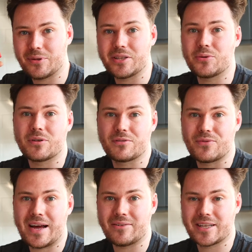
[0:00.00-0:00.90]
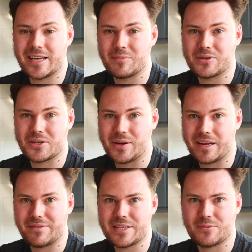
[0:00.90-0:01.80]
They do one for round cable. So I
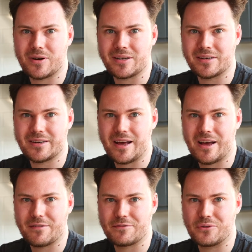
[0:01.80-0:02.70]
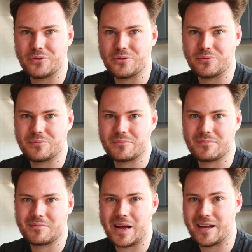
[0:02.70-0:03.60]
have this one for
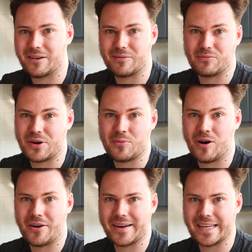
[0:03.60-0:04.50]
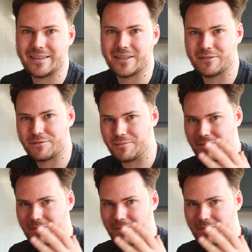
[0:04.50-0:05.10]
rewiring kind of